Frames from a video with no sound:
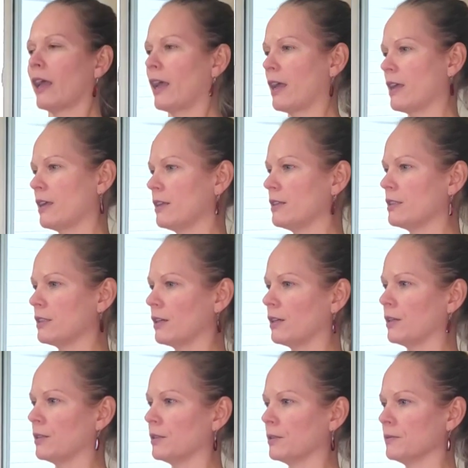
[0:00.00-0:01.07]
And
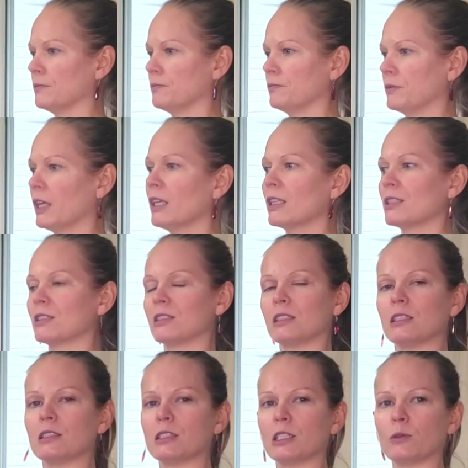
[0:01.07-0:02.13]
uh, yeah, let's
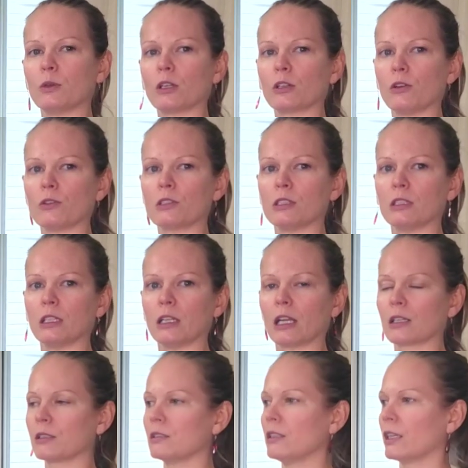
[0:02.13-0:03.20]
see where it goes in the
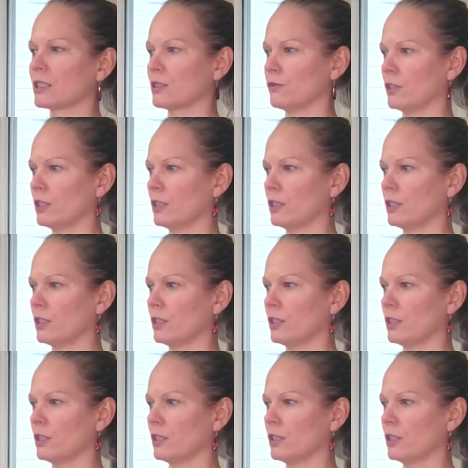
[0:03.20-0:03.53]
ne next